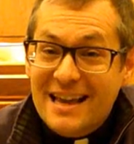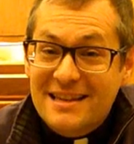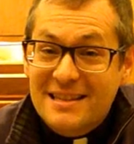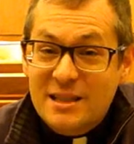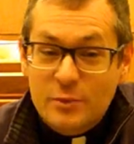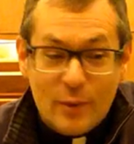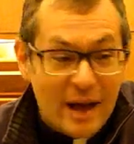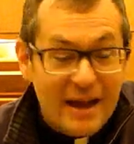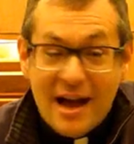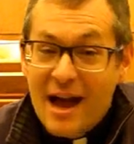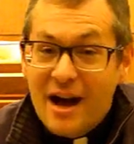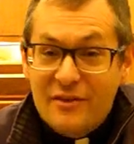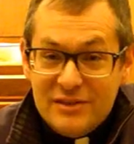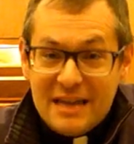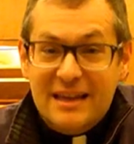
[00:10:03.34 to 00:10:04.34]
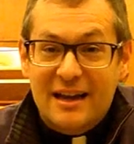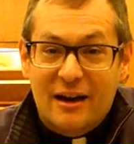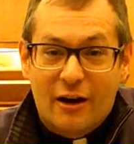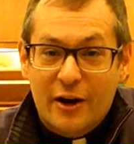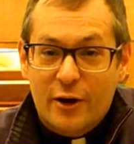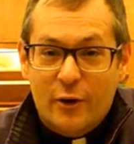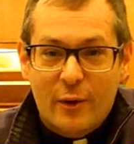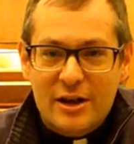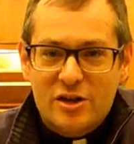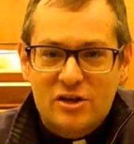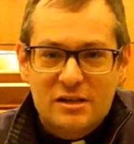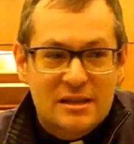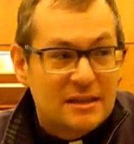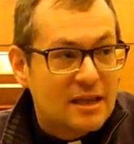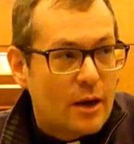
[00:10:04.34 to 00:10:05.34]
has this way of taking our
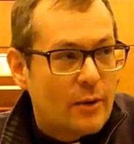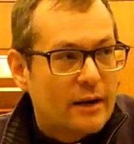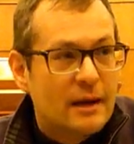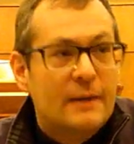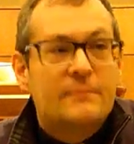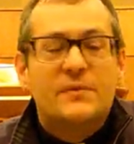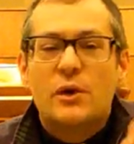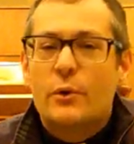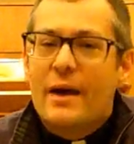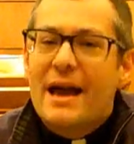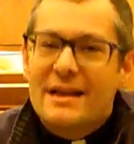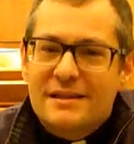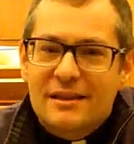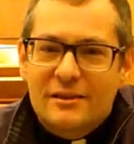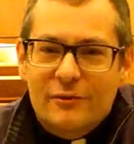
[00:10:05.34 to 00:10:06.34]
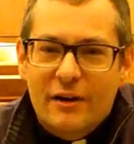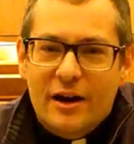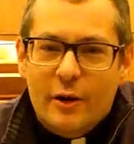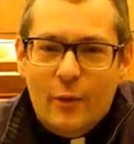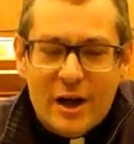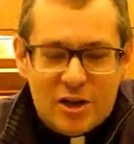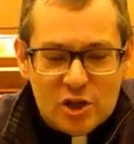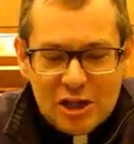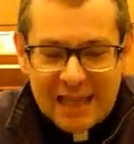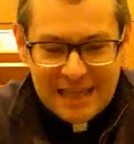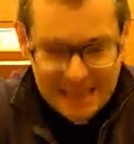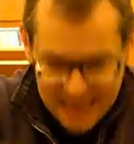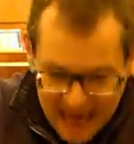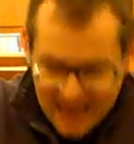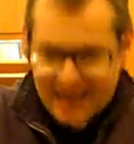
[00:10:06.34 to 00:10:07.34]
questions and going, you're asking the wrong question,
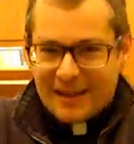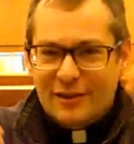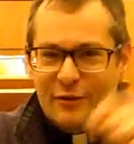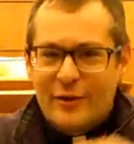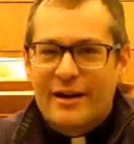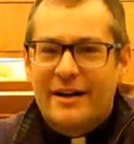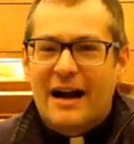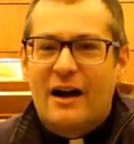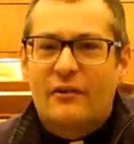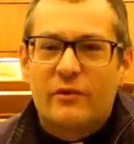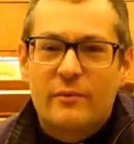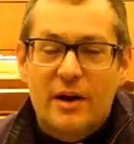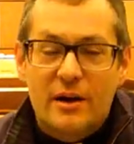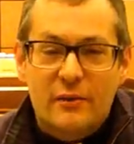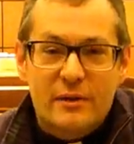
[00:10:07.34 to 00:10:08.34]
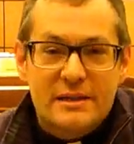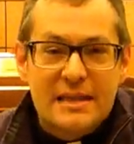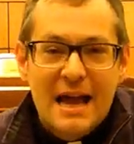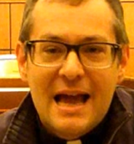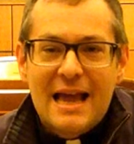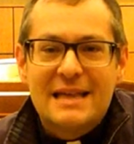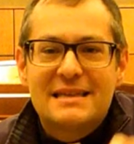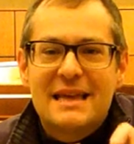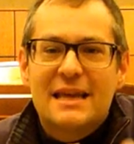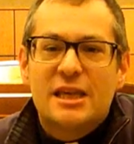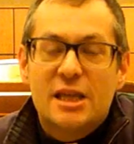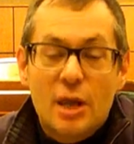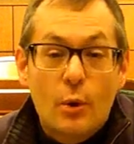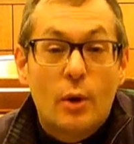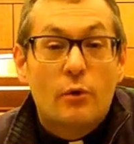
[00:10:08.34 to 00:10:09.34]
and yanking the rug out from under us and saying,
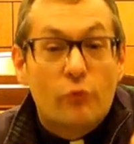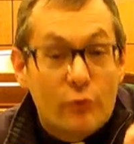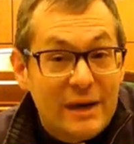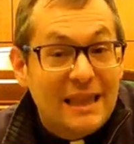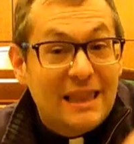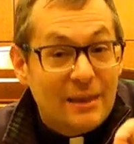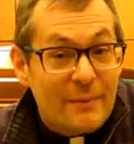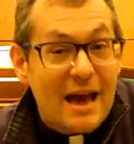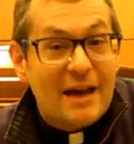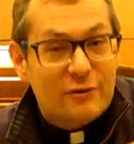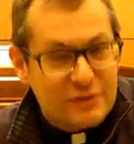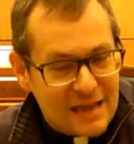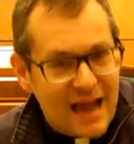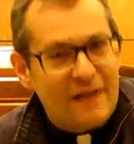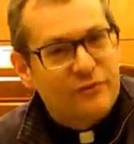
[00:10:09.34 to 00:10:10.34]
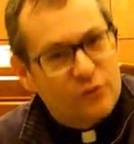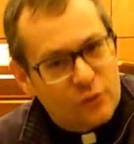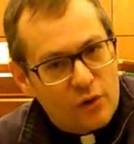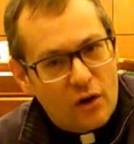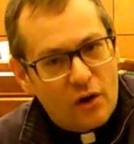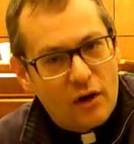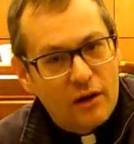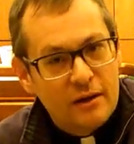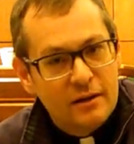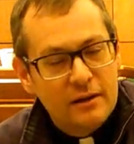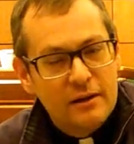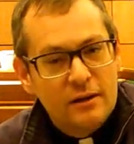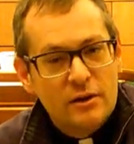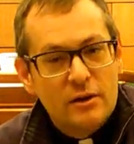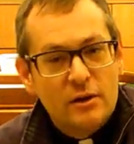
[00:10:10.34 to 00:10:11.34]
you know what really matters after all?
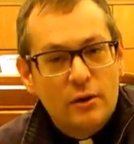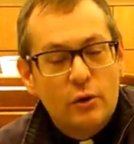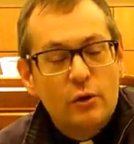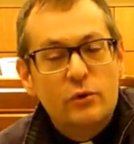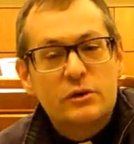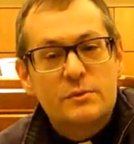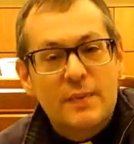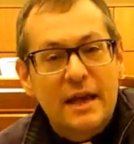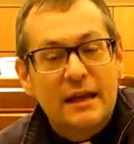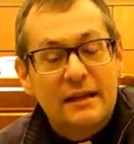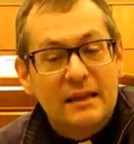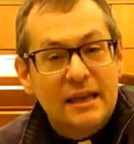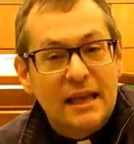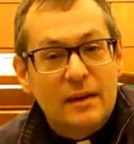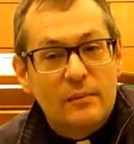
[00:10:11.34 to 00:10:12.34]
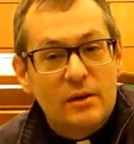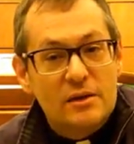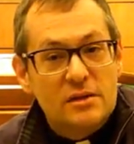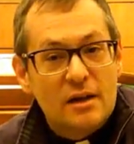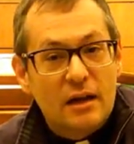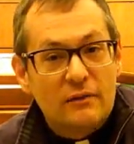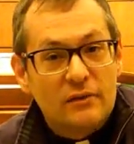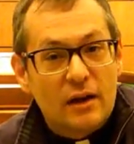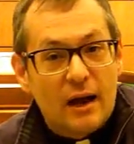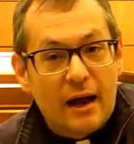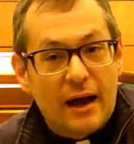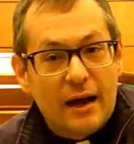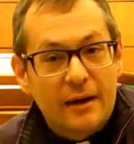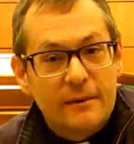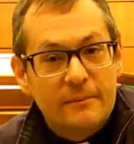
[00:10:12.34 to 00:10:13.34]
Who's made in the image of
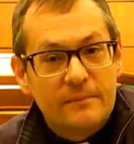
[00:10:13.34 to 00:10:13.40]
God?